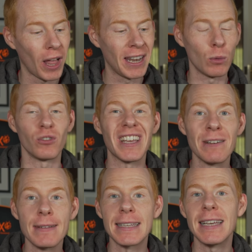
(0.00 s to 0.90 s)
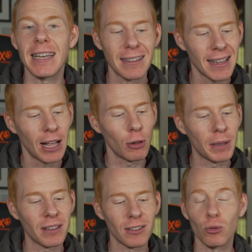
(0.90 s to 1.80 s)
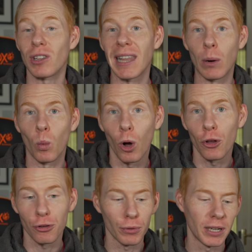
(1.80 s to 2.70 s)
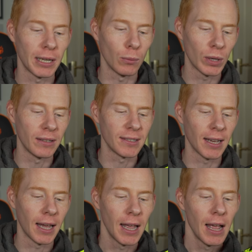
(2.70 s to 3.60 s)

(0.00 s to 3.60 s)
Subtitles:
and it was irritating as hell because it used to let water in winter.